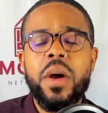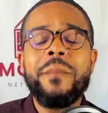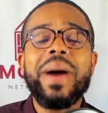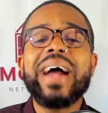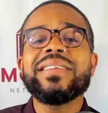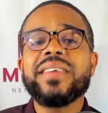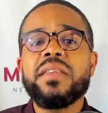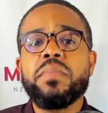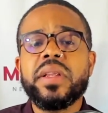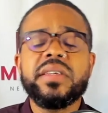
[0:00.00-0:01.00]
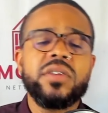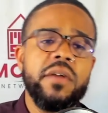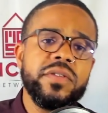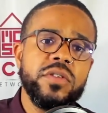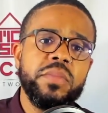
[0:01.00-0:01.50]
by said police
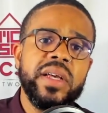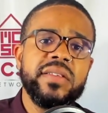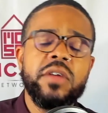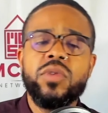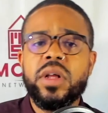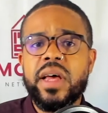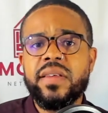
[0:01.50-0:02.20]
officers because they realized